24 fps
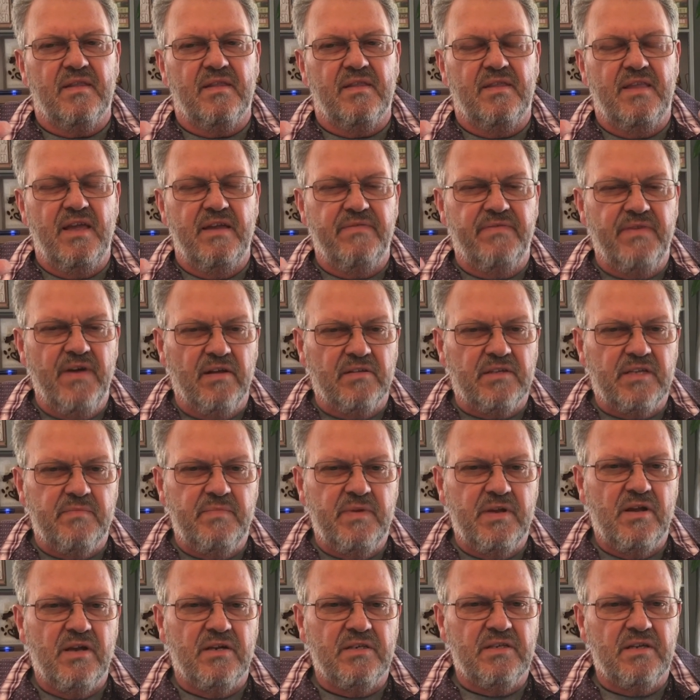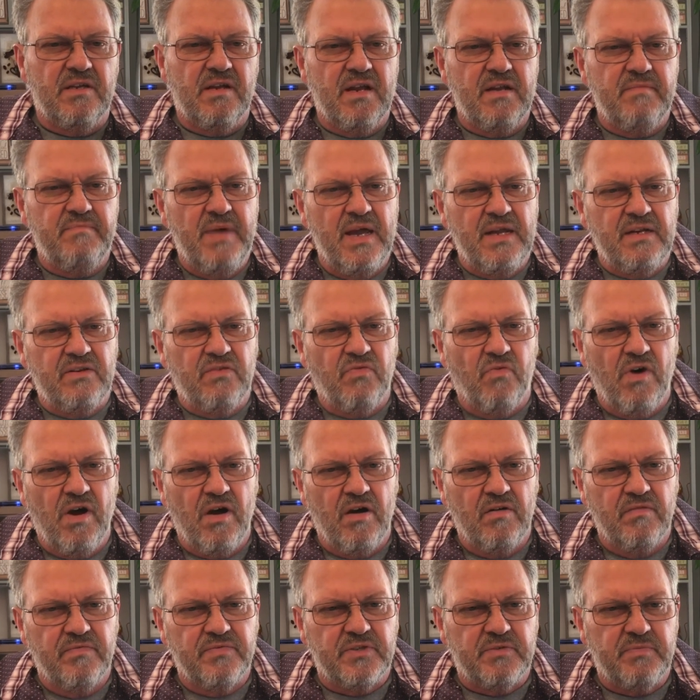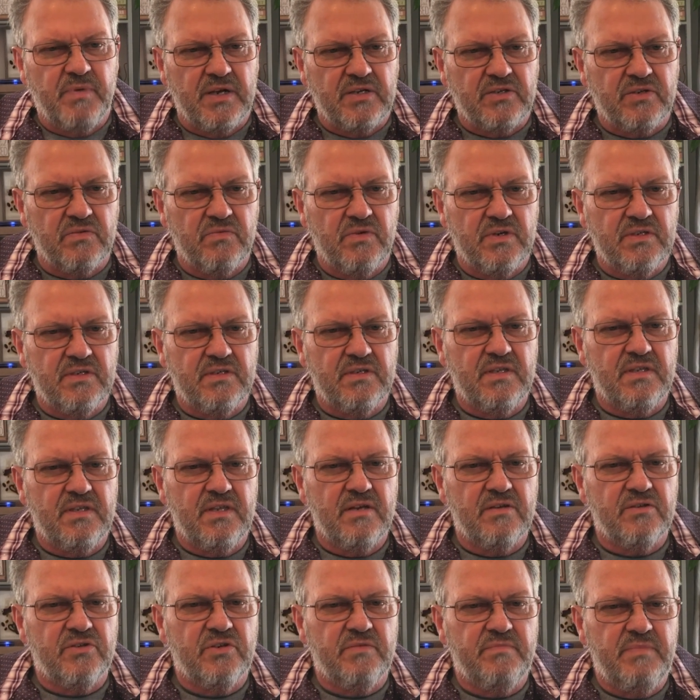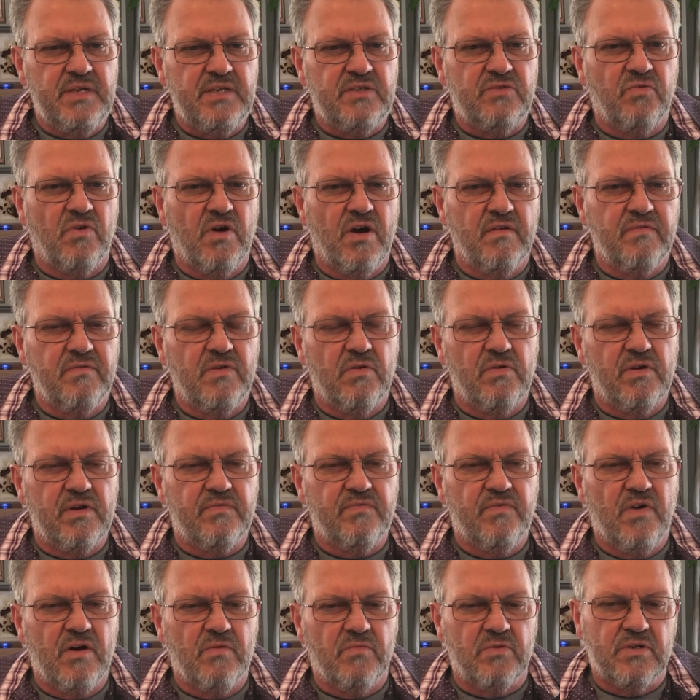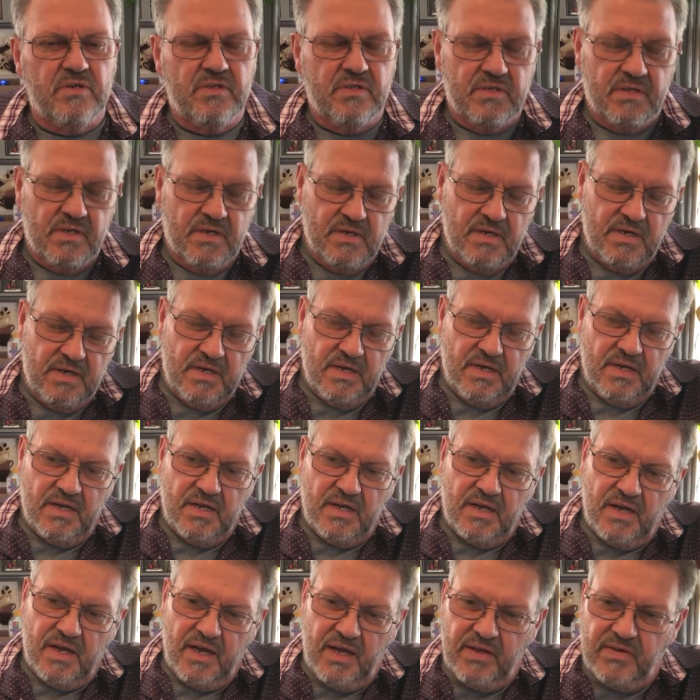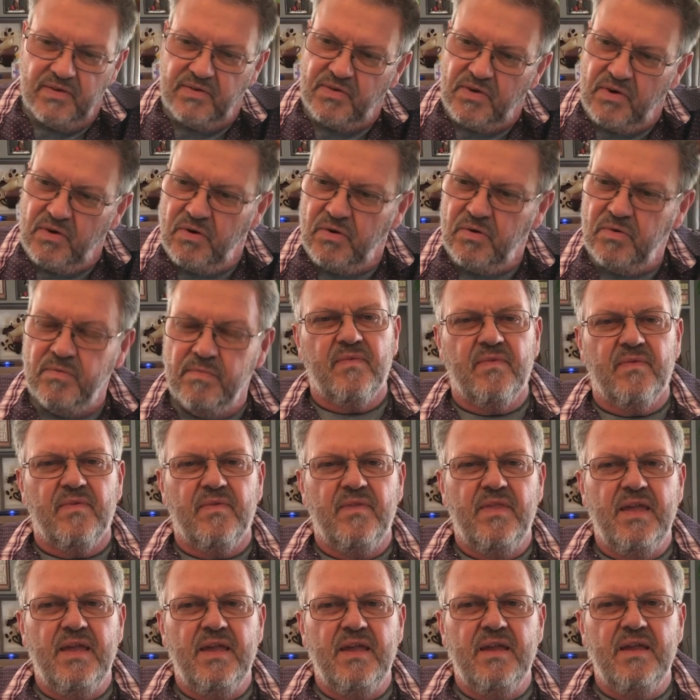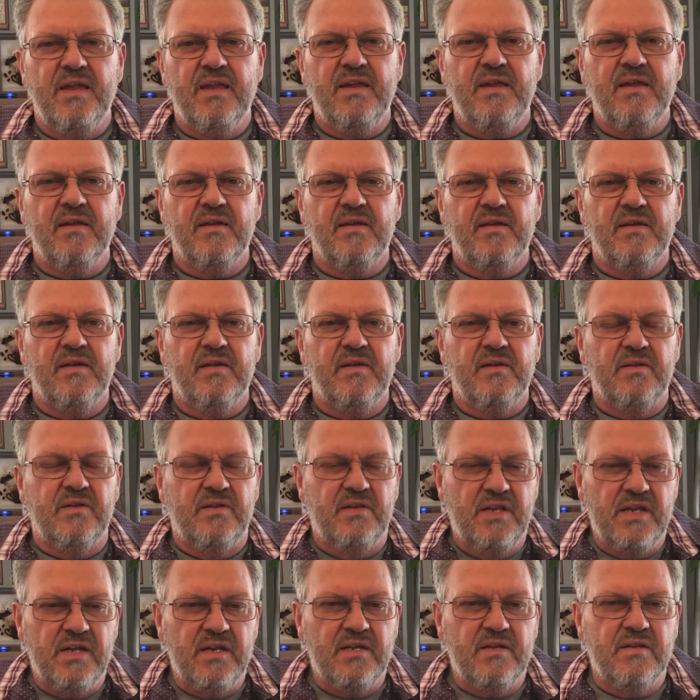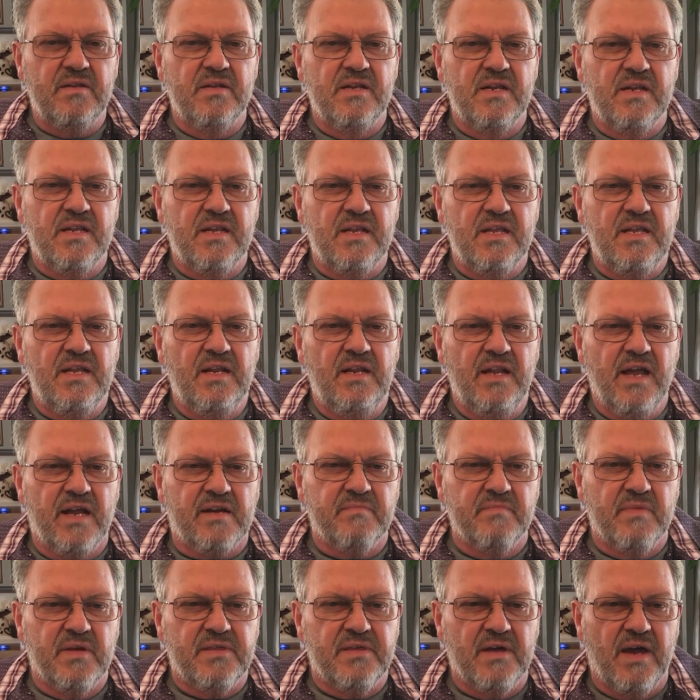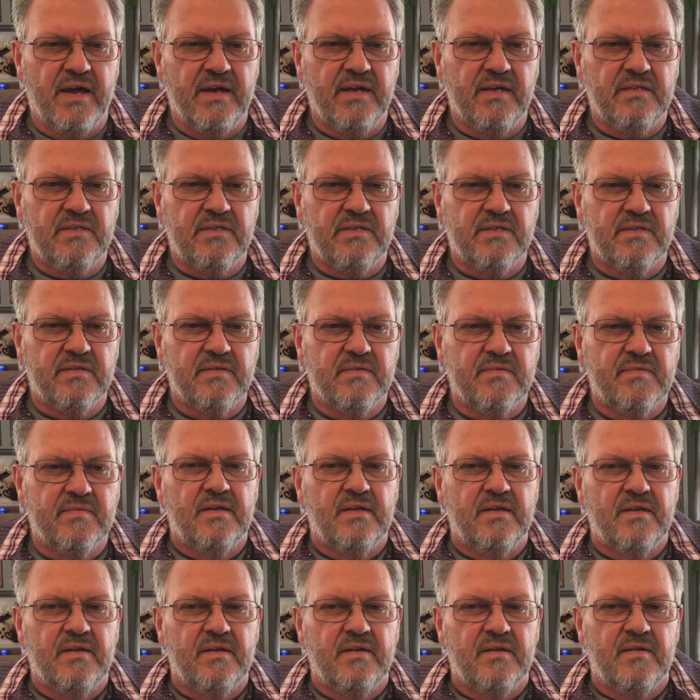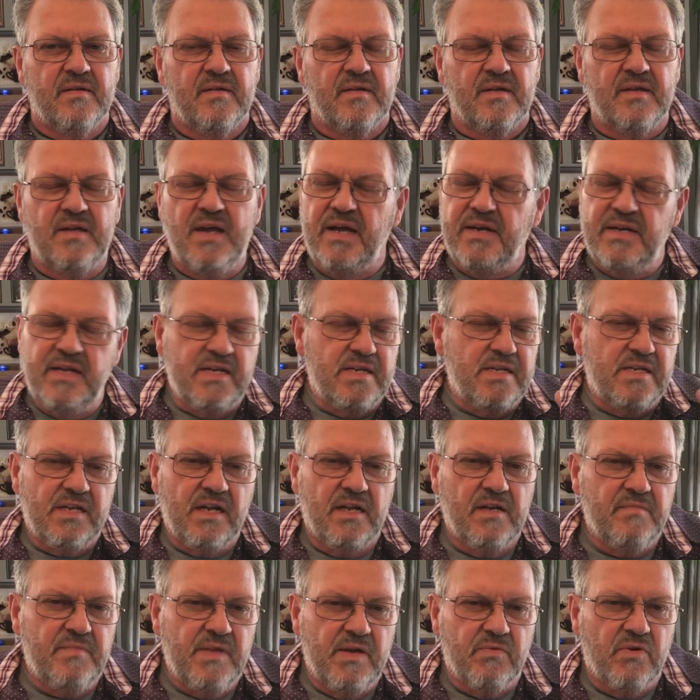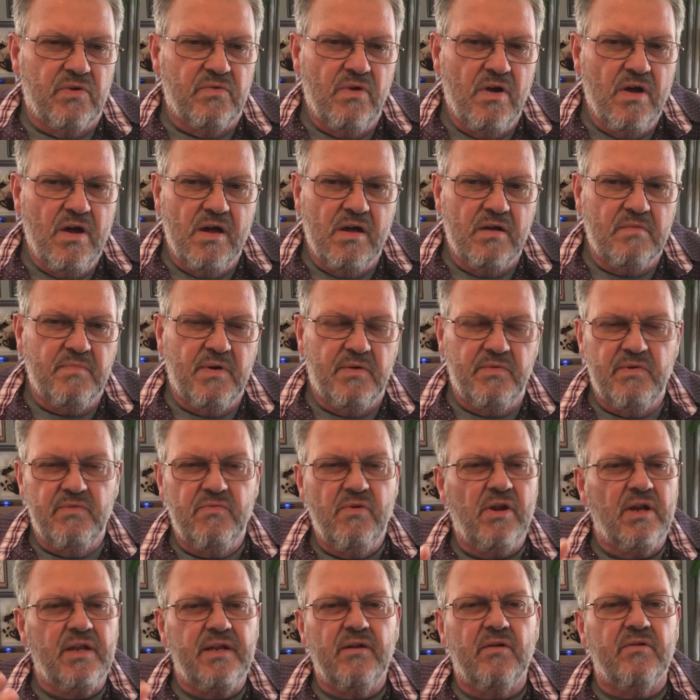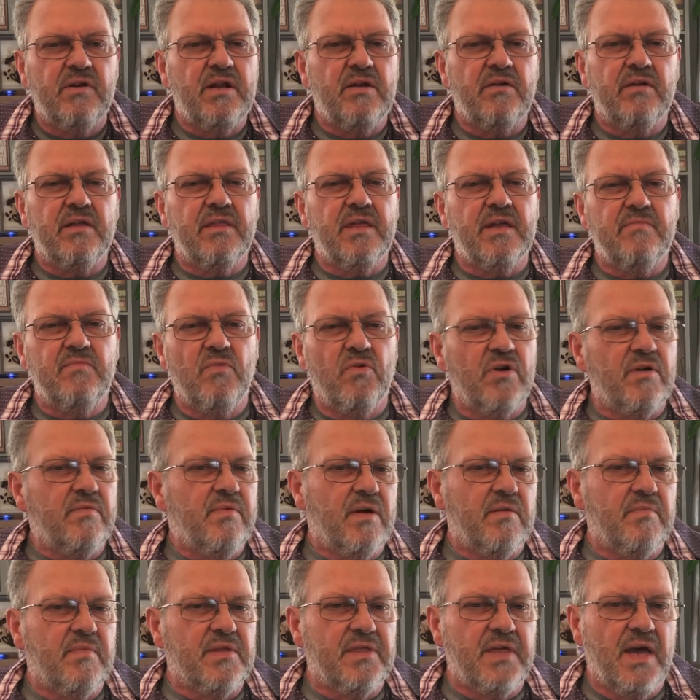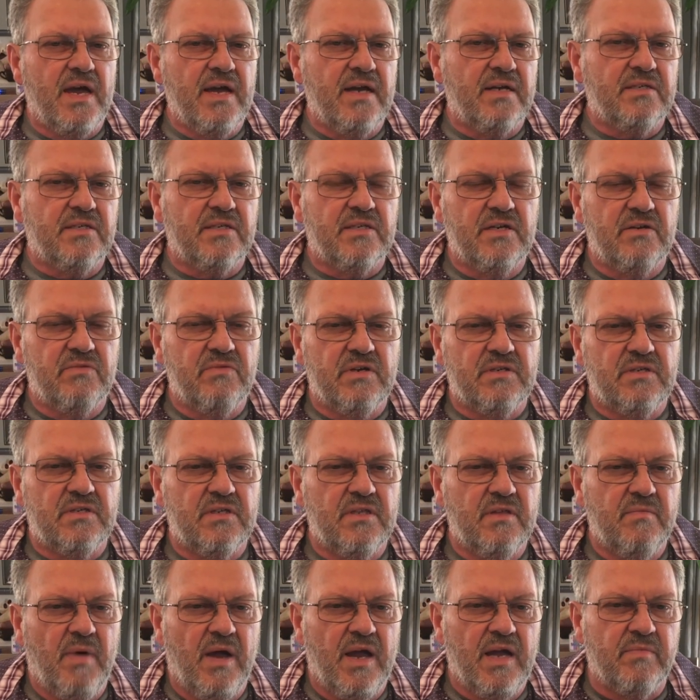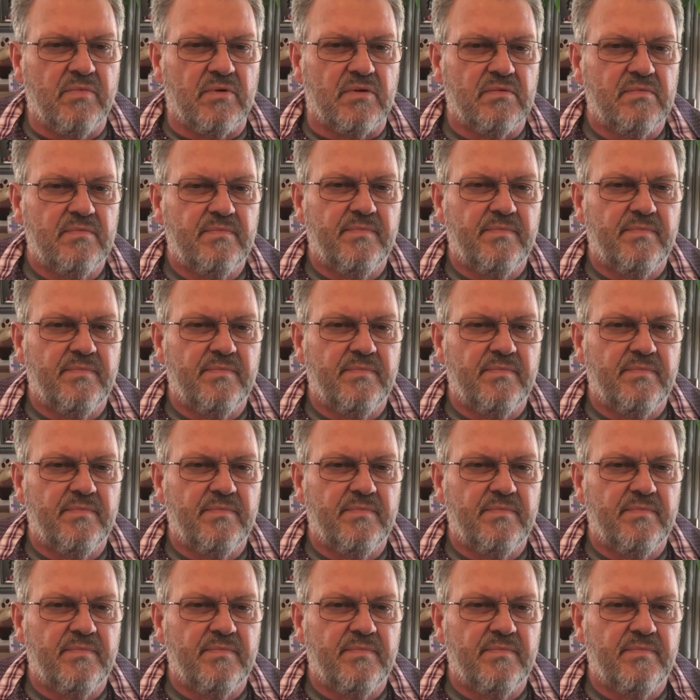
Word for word: they felt that because there had been twelve special ones, that there should be twelve going forwards. And so they did elect Matthias. God didn't tell them they were wrong, but we really don't hear anything more about Matthias in the rest of the Bible.